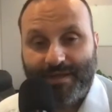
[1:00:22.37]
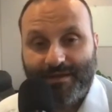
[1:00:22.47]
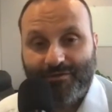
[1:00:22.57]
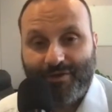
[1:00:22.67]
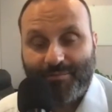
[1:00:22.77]

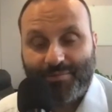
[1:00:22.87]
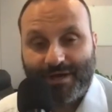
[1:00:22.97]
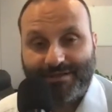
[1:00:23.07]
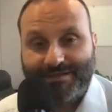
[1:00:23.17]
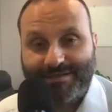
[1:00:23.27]
great
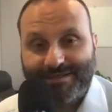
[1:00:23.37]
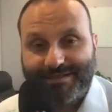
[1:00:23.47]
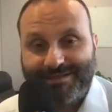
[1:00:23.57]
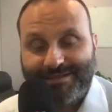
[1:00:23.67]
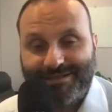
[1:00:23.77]

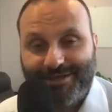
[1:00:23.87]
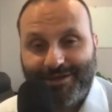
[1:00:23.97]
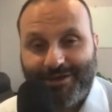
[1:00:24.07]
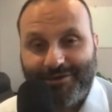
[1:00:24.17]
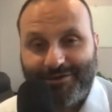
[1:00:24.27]
practices, you know,
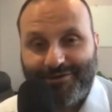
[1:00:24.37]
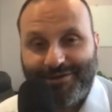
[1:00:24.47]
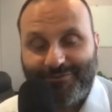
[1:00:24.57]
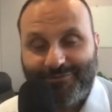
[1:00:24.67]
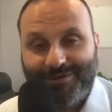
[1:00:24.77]
going around
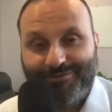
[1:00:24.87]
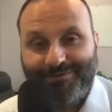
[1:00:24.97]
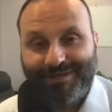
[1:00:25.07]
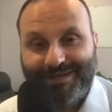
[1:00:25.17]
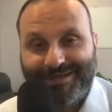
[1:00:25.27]
the
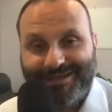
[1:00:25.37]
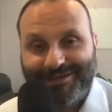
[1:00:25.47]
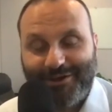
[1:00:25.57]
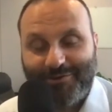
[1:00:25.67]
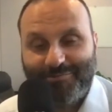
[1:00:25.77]
world can, can
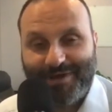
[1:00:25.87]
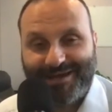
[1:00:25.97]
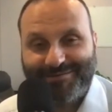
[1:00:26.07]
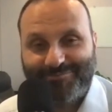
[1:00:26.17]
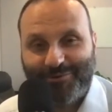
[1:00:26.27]
go
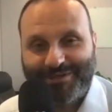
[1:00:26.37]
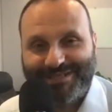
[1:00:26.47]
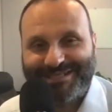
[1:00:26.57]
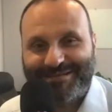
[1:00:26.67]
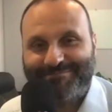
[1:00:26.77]
back and point
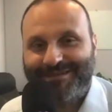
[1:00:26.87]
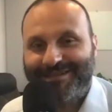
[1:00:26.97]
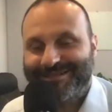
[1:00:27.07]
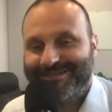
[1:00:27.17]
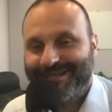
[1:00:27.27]
to something
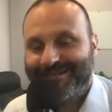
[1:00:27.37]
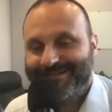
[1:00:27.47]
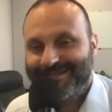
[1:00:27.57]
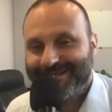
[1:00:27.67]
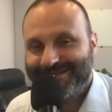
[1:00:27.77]
and say, you
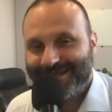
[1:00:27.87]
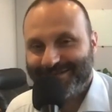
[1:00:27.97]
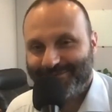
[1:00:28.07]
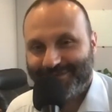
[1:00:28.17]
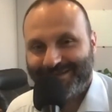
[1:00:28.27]
see, it
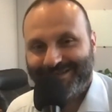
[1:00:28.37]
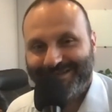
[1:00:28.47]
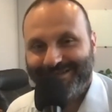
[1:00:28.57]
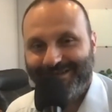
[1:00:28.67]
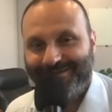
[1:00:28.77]
does
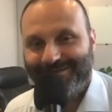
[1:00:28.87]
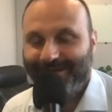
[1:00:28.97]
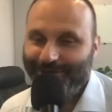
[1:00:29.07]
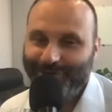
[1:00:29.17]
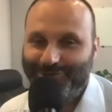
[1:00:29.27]
work, you know,
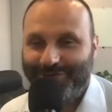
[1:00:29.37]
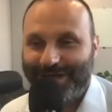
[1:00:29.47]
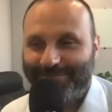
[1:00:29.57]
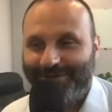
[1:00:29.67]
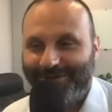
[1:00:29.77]
you should
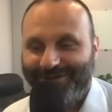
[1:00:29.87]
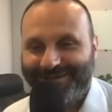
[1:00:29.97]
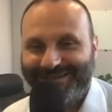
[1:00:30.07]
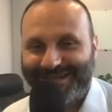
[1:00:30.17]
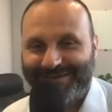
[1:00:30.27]
come along
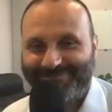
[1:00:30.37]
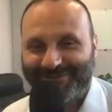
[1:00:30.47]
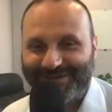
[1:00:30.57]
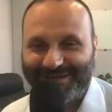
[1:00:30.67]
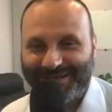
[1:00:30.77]
and come
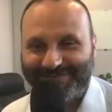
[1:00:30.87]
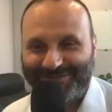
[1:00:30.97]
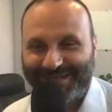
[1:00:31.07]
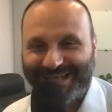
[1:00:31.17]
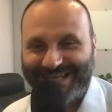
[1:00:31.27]
for it, come
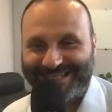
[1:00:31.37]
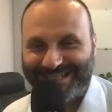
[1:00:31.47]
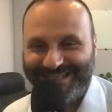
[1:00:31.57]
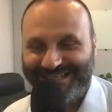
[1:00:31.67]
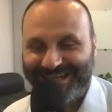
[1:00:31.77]
for a
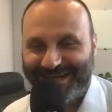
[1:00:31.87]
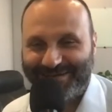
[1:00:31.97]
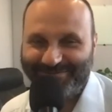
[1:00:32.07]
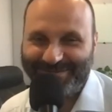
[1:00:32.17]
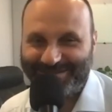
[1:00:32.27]
lesson, uh,
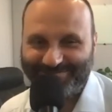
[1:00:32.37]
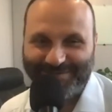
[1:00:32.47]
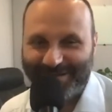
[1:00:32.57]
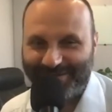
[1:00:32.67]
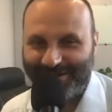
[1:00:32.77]
which
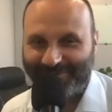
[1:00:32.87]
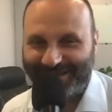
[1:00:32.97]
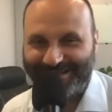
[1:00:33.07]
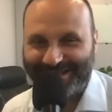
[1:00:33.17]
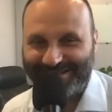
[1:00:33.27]
yeah. You know,